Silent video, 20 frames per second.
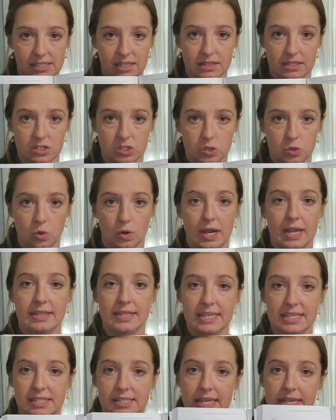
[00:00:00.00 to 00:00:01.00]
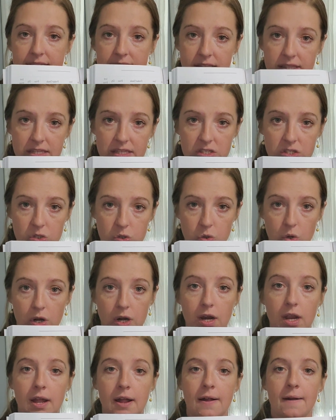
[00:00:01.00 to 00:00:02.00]
at this store and these things at this
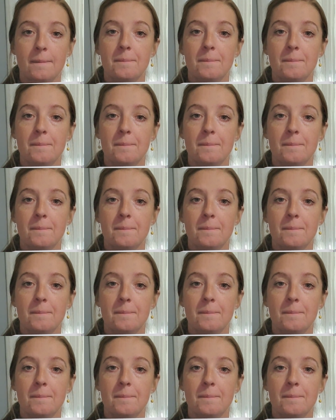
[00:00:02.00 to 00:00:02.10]
store.